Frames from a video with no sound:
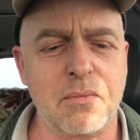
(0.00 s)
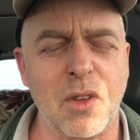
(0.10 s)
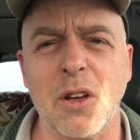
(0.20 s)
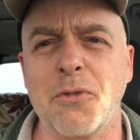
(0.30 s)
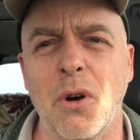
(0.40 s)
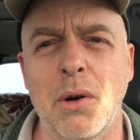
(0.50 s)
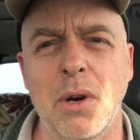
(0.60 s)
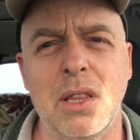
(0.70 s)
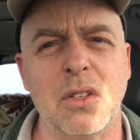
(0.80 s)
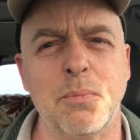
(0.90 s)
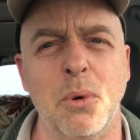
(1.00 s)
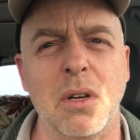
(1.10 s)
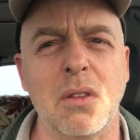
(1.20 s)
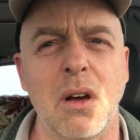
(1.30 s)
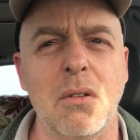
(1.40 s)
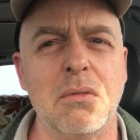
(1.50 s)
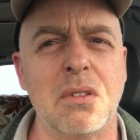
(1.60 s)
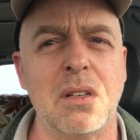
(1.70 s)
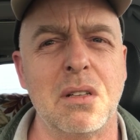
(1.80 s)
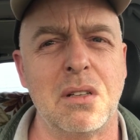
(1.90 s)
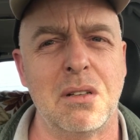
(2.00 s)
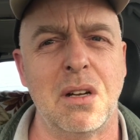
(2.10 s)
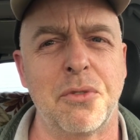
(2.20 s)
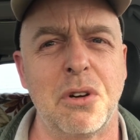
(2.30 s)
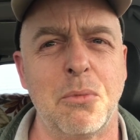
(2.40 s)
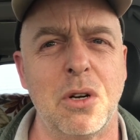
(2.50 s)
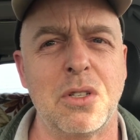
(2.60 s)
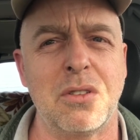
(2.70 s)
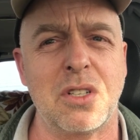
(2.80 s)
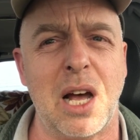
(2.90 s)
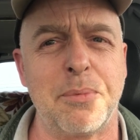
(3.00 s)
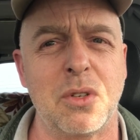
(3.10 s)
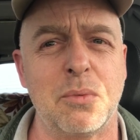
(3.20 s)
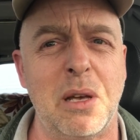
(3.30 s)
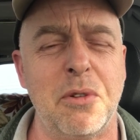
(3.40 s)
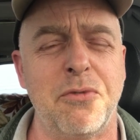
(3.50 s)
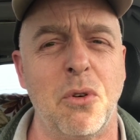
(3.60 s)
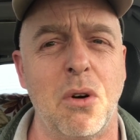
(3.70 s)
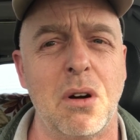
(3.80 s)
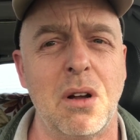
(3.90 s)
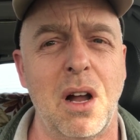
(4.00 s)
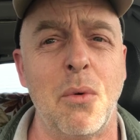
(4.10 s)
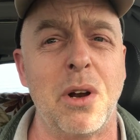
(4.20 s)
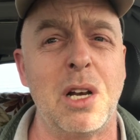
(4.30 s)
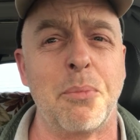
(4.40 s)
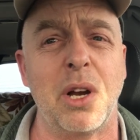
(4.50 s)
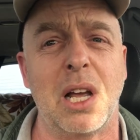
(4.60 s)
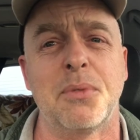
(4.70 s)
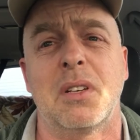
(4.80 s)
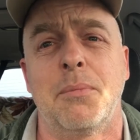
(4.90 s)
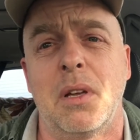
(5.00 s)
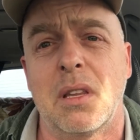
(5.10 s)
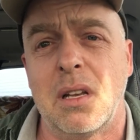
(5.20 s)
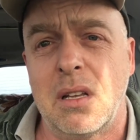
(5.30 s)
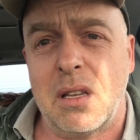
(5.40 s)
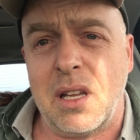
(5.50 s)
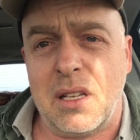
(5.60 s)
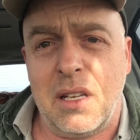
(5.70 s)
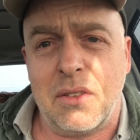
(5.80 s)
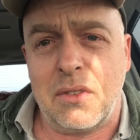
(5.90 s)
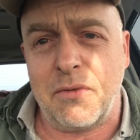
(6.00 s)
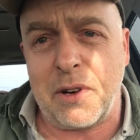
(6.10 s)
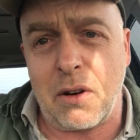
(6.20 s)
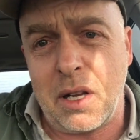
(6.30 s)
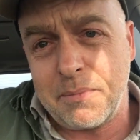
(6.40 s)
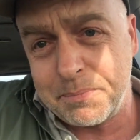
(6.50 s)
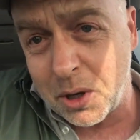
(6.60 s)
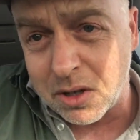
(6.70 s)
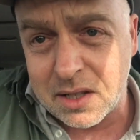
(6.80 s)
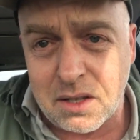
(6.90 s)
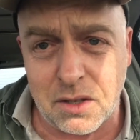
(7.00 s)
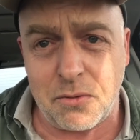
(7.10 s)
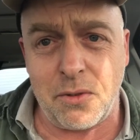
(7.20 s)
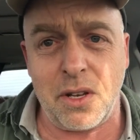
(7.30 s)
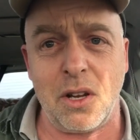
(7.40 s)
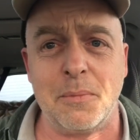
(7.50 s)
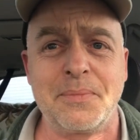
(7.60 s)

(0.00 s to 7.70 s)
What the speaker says: Before I read this book, though, the 3 more chapters, maybe 4, I wanted to bring up something that is very pertinent to this video.